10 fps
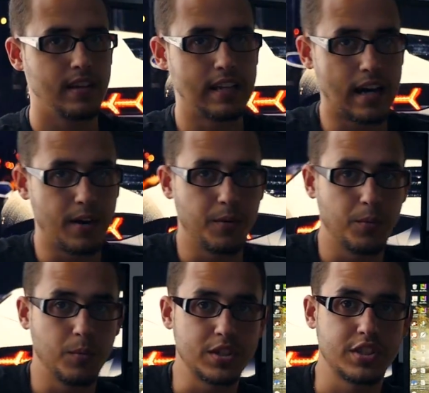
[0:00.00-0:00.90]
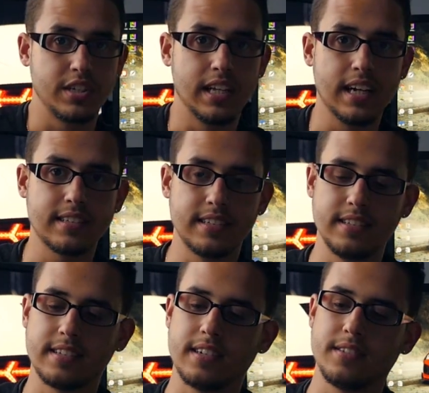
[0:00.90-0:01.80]
Now, what Streetlocity
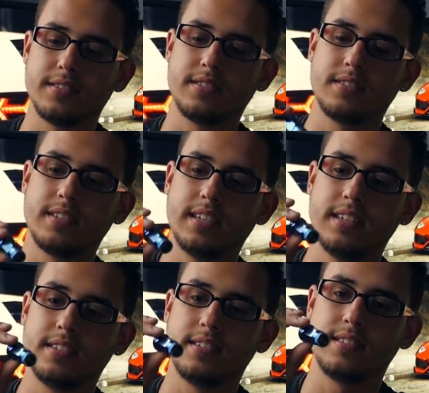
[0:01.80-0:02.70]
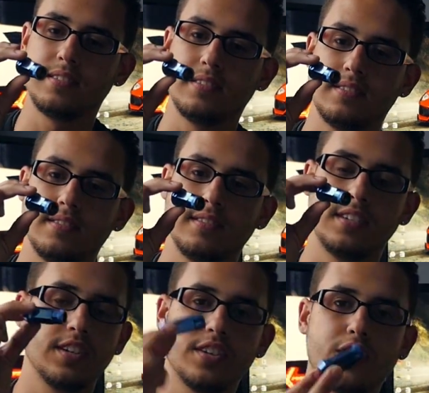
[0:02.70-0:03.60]
sells is
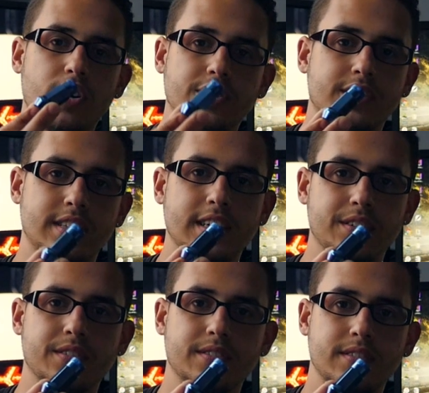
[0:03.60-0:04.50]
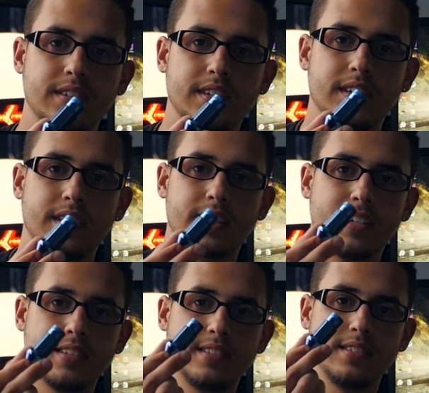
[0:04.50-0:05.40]
they're all steel,
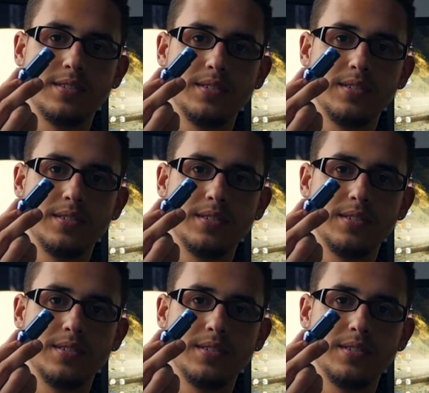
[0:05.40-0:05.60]
because